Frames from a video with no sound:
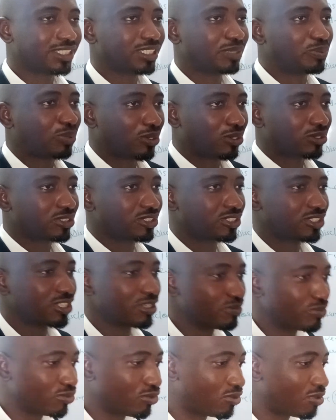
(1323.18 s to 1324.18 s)
report.
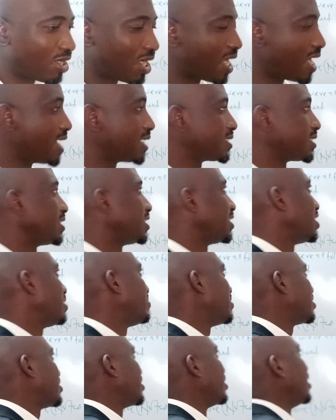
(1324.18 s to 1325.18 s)
Simple as
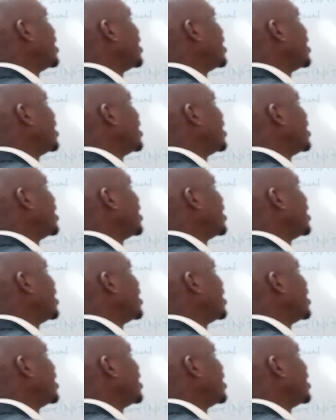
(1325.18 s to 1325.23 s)
ABC.